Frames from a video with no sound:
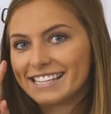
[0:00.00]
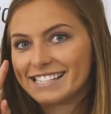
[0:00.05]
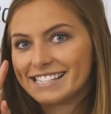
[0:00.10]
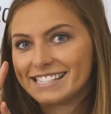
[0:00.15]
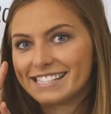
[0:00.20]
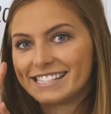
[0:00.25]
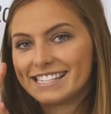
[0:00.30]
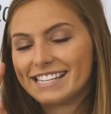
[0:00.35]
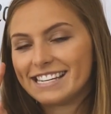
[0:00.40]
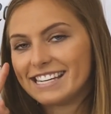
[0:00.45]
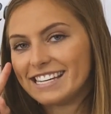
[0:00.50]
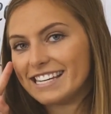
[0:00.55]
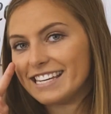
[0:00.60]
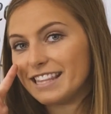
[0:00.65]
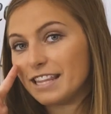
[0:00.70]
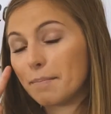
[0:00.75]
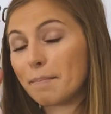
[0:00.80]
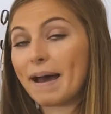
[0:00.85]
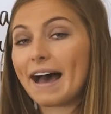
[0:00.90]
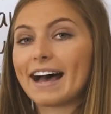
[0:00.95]

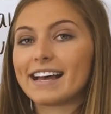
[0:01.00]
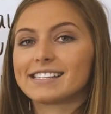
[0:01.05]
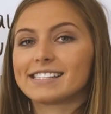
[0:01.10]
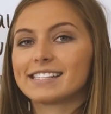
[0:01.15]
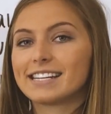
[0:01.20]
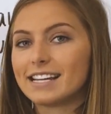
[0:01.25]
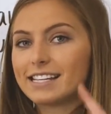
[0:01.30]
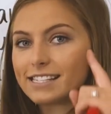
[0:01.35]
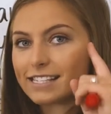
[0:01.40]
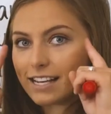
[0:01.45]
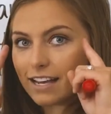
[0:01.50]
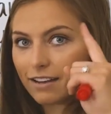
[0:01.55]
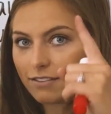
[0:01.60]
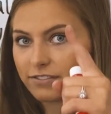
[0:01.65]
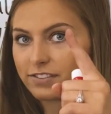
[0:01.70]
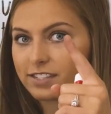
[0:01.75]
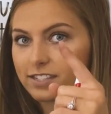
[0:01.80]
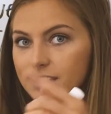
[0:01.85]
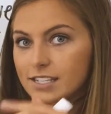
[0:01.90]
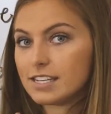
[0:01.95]
See. The past tense
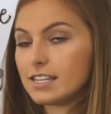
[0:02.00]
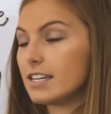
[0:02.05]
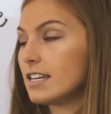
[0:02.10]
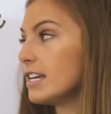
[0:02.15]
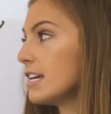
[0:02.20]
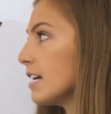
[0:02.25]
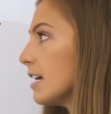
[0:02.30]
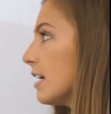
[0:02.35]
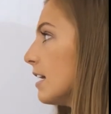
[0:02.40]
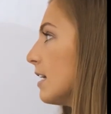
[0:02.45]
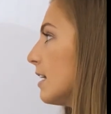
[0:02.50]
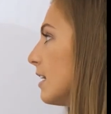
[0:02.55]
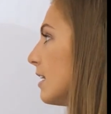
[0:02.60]
of see